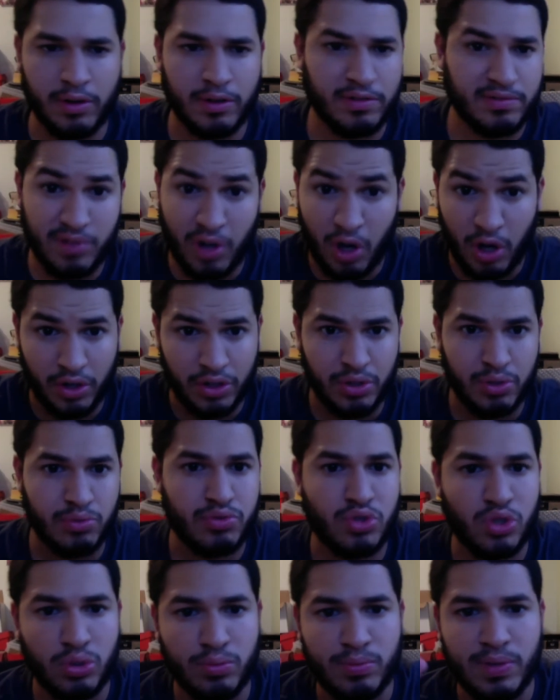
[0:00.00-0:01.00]
on
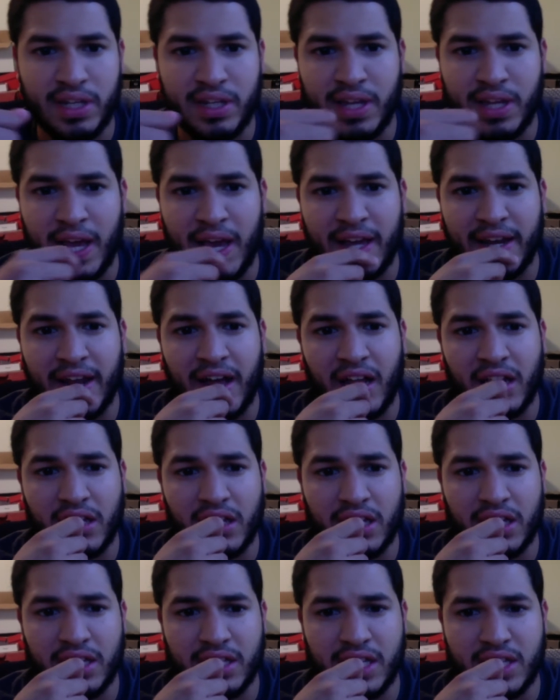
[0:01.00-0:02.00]
YouTube, and
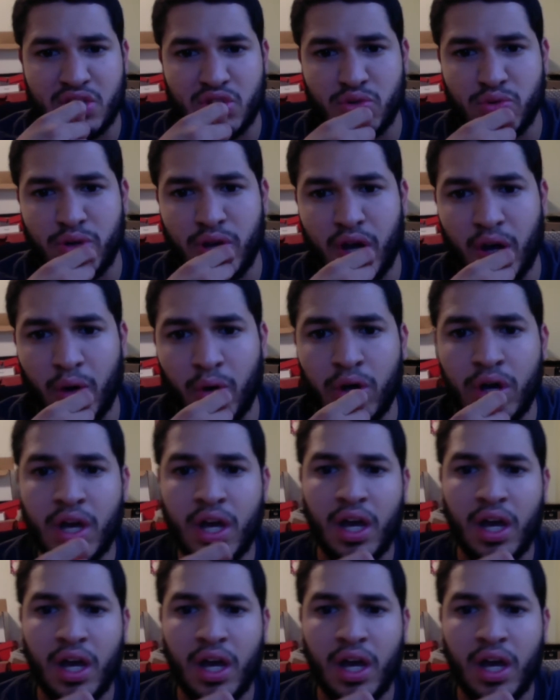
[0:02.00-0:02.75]
I'll let you know.